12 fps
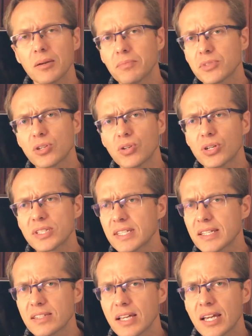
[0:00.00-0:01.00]
So God
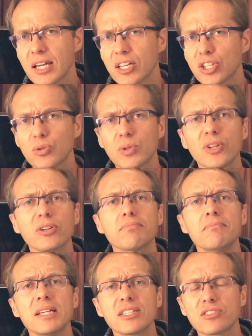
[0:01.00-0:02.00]
says, you will not
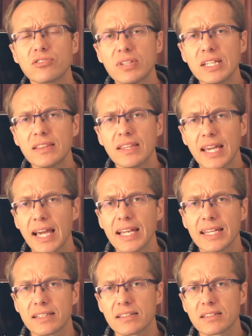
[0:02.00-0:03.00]
mistreat the
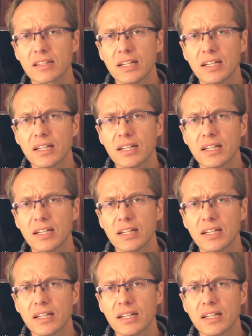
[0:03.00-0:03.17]
aliens.